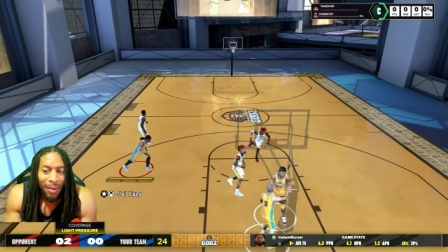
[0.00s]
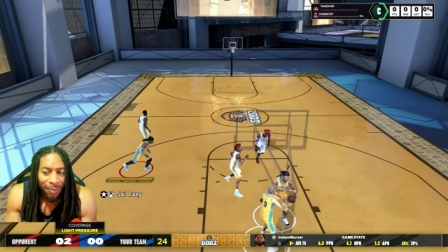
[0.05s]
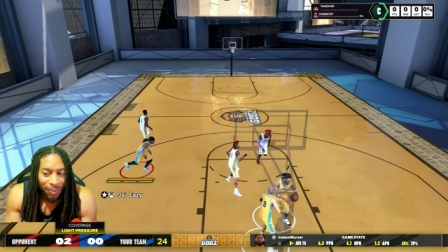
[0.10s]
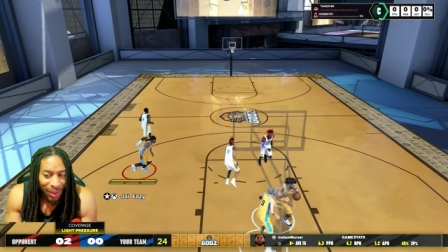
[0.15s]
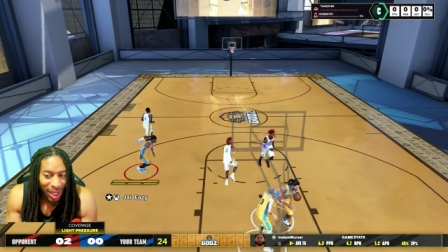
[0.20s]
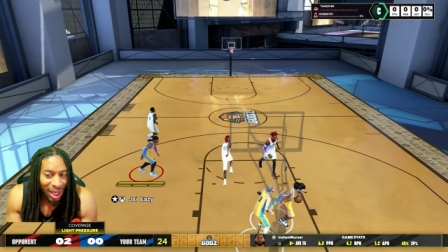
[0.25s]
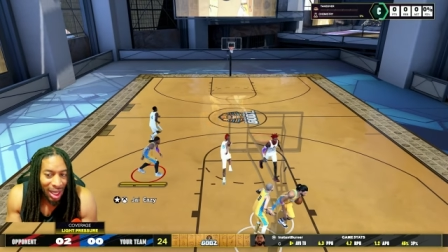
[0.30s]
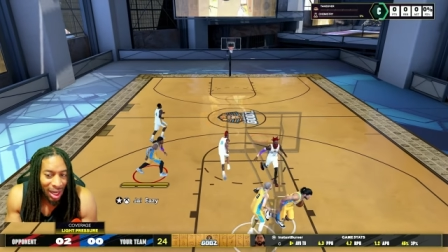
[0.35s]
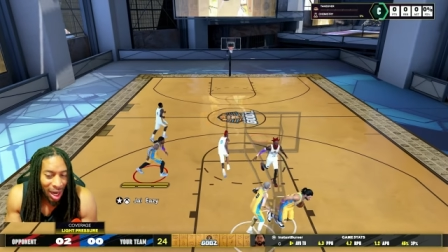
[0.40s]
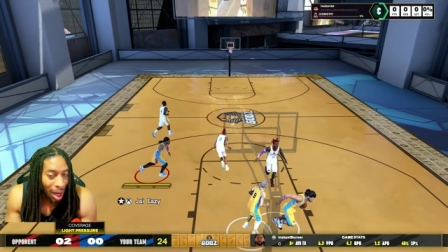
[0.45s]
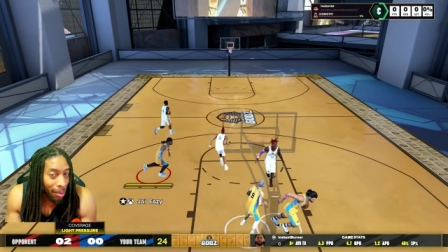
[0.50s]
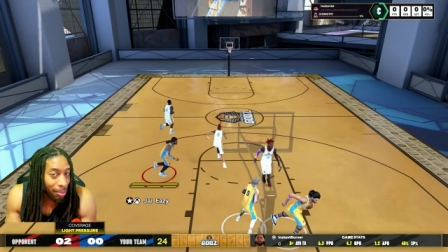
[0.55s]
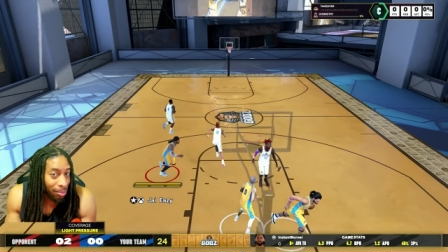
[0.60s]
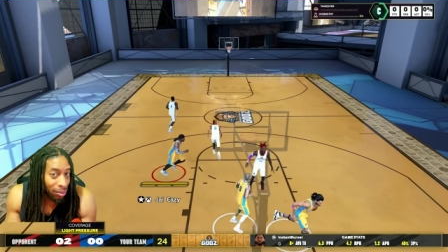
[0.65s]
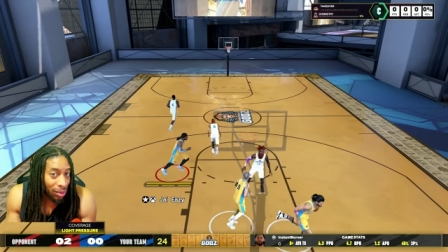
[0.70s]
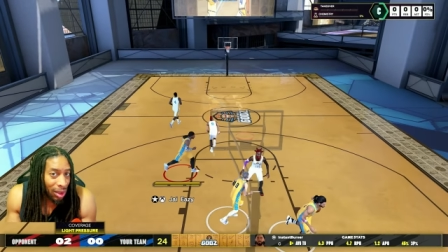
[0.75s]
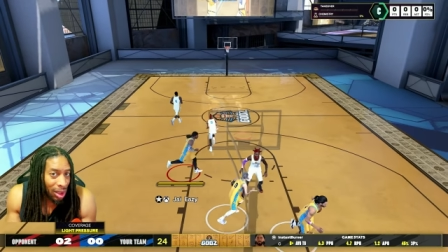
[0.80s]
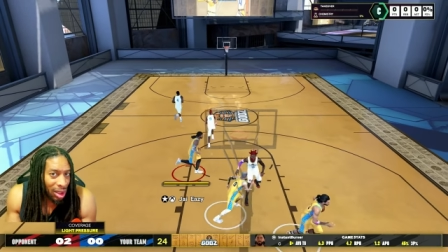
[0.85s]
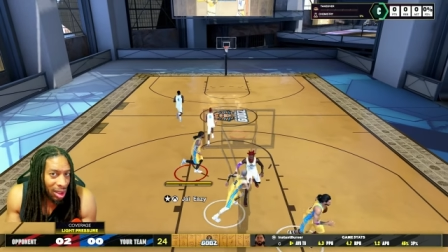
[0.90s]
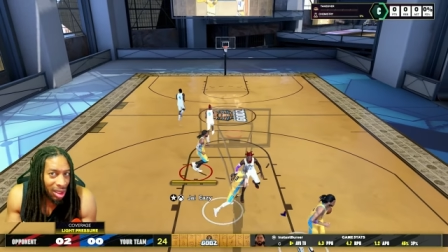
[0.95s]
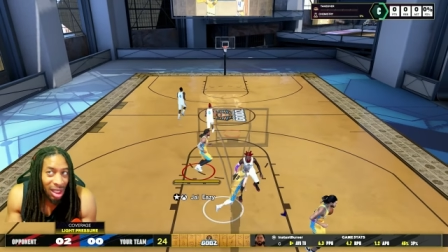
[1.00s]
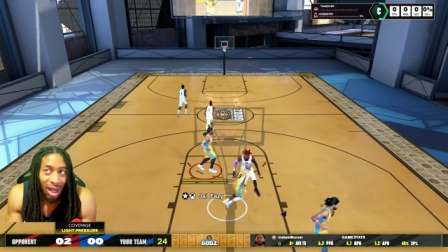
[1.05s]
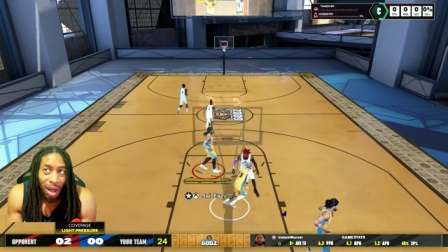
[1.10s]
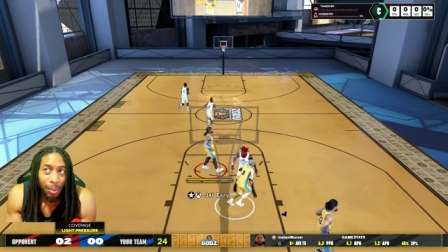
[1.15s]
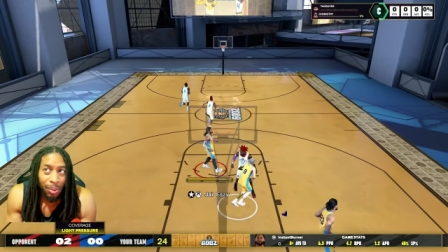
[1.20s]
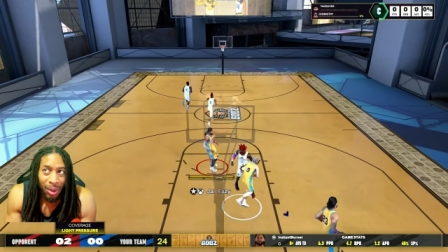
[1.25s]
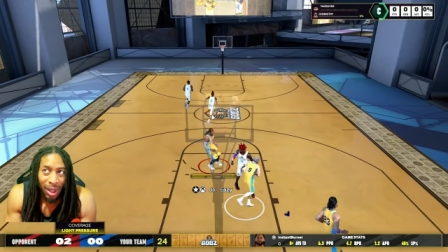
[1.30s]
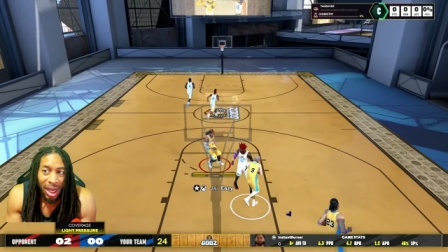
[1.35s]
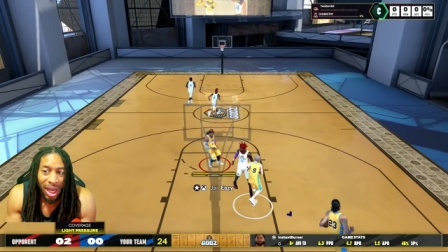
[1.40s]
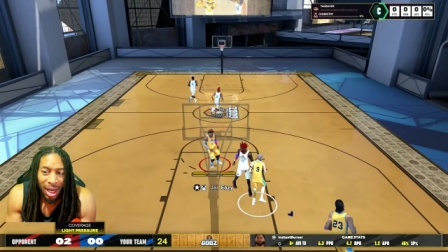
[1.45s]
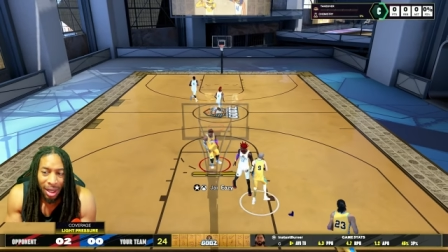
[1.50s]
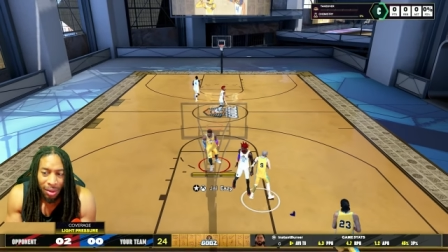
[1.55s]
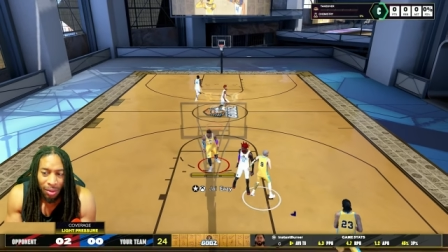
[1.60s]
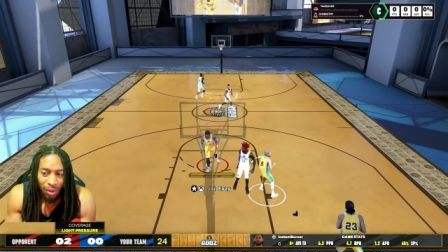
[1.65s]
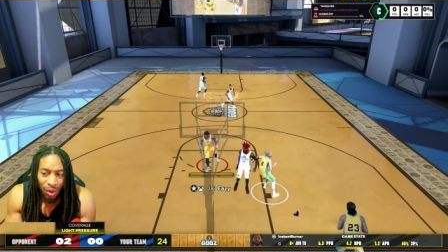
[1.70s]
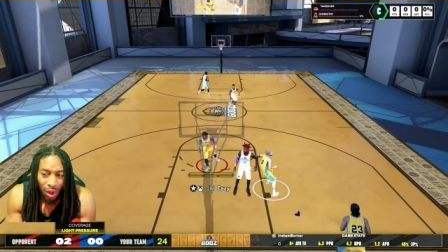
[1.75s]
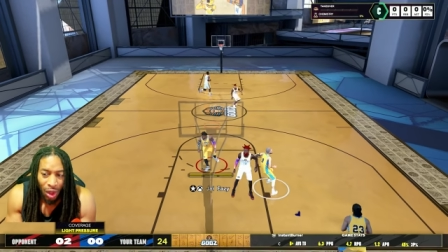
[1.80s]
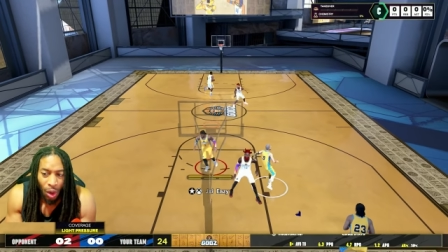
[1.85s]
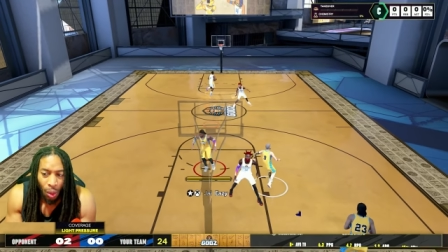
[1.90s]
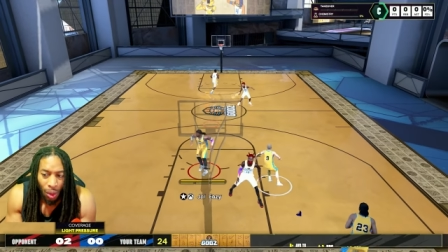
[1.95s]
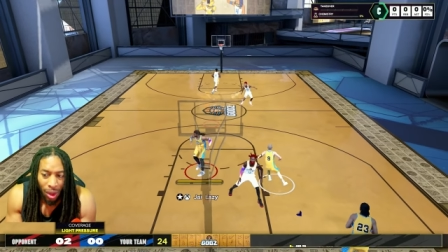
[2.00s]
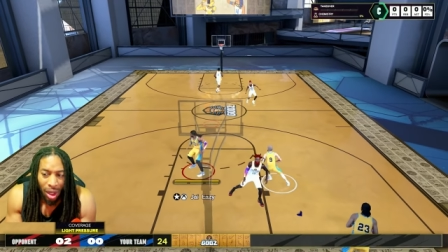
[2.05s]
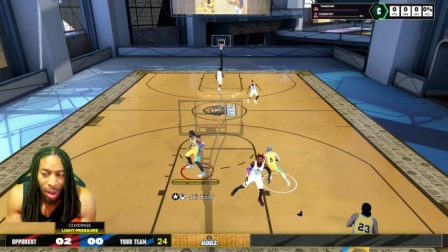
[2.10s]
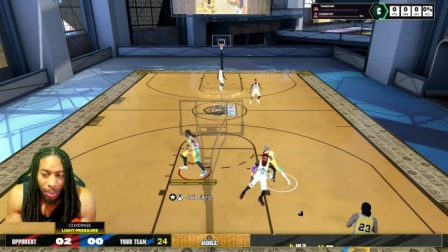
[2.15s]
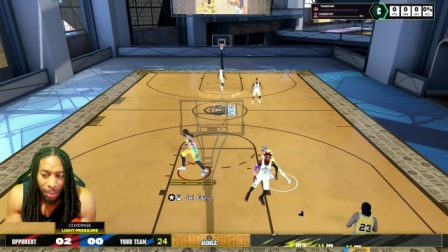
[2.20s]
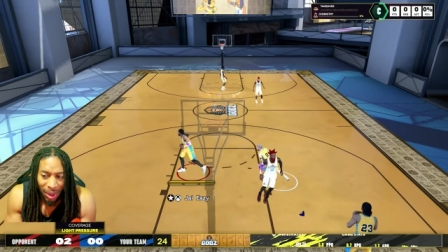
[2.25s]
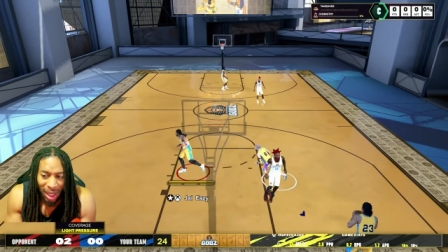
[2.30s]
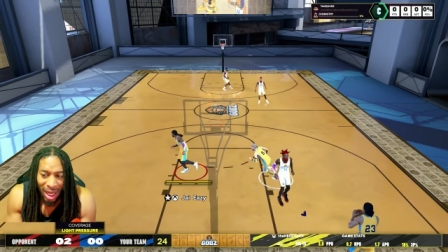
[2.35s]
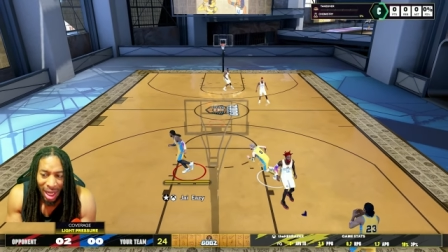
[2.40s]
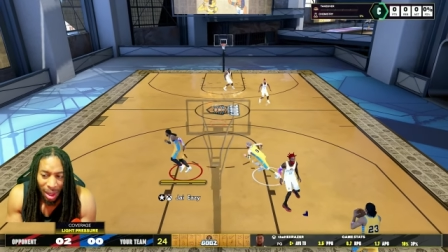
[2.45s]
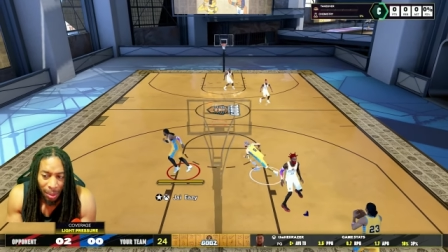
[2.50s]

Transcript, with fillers: Then I'm, um, then I'm playing, you know, what I'm playing.